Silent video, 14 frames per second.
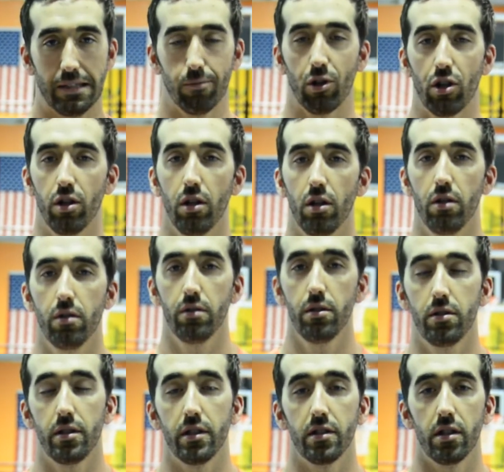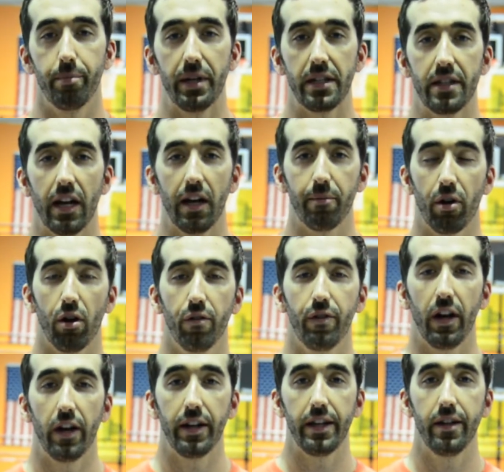we're closed. It's the big time
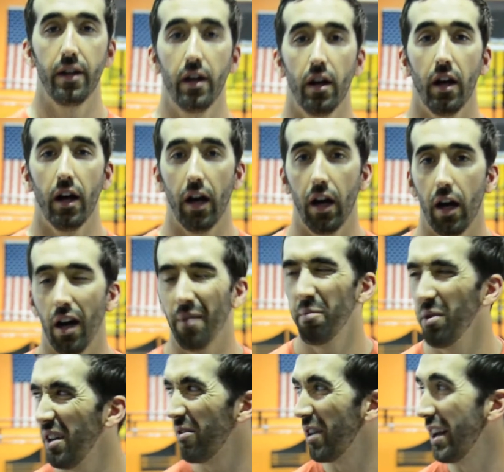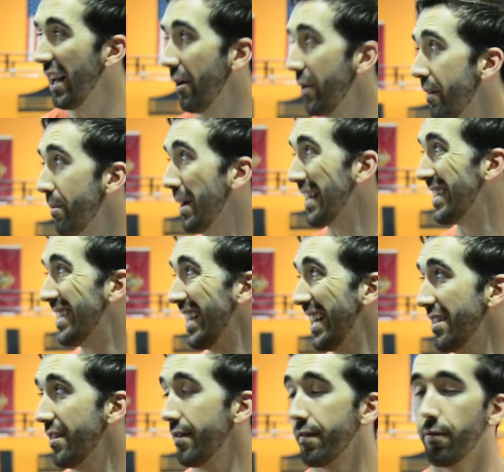golf outing. I believe right now we have about
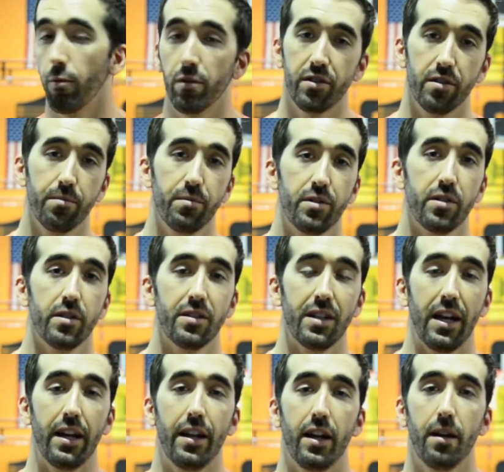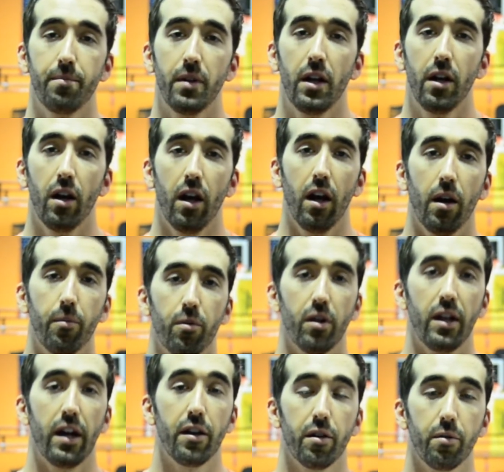10 foursomes sign up. We're
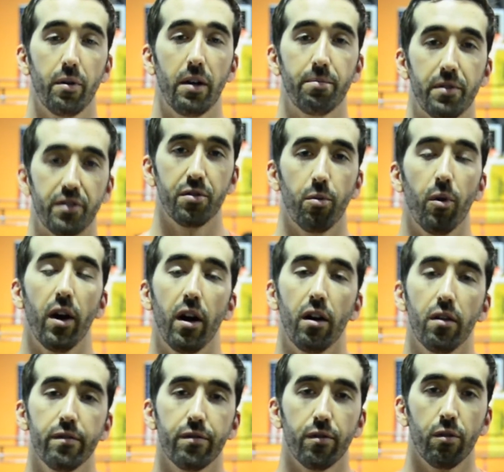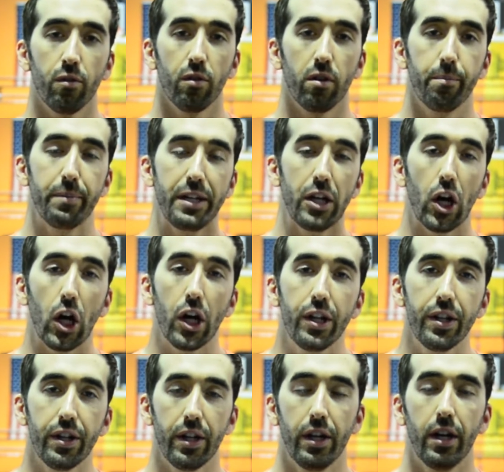allowed all the way up to 12 or
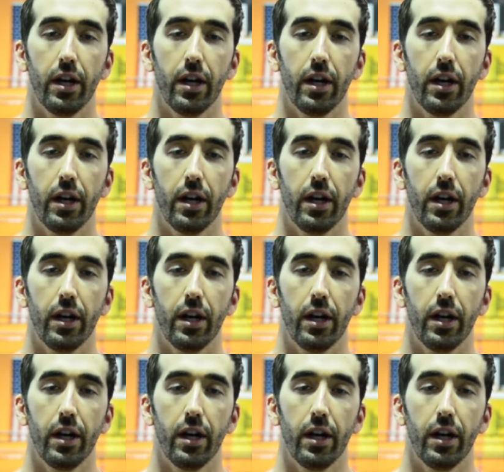beyond.